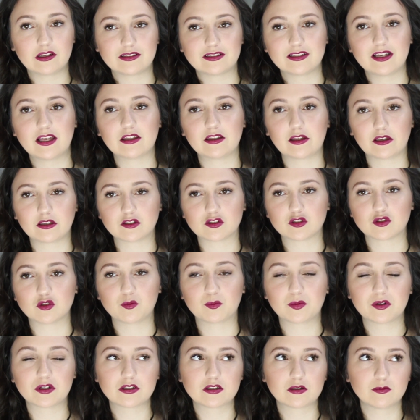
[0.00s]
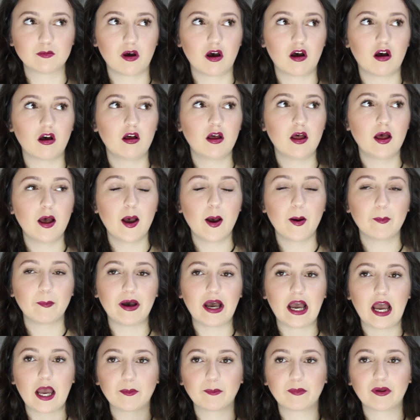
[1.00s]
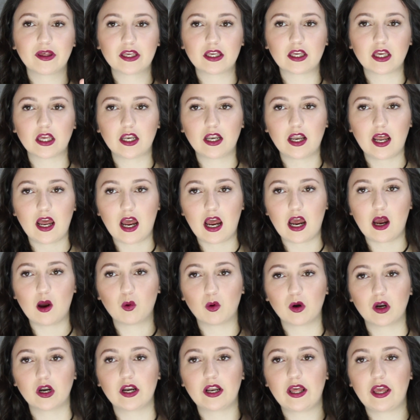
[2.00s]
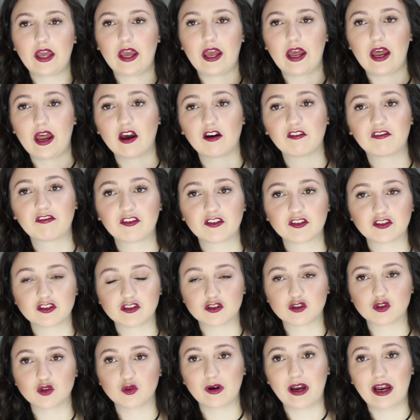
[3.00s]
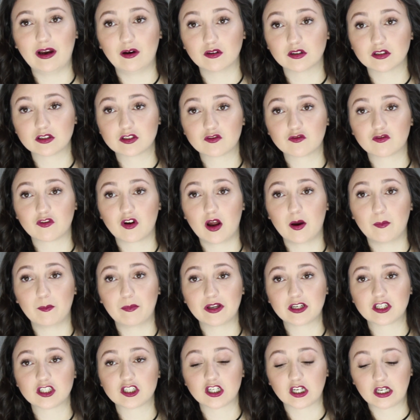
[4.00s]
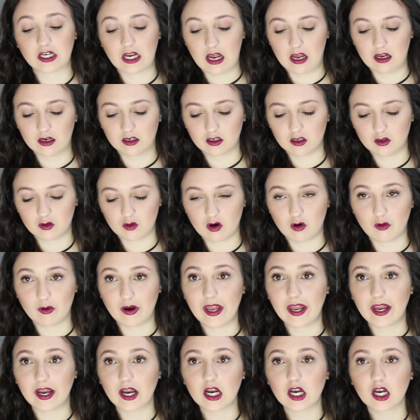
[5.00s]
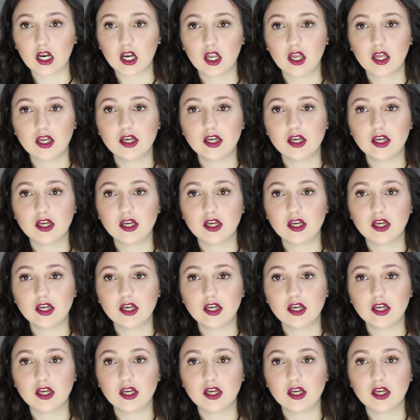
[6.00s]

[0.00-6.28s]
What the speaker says: It's not like super small, but I'm like an hour and a half to 2 hours from Chicago O'Hare.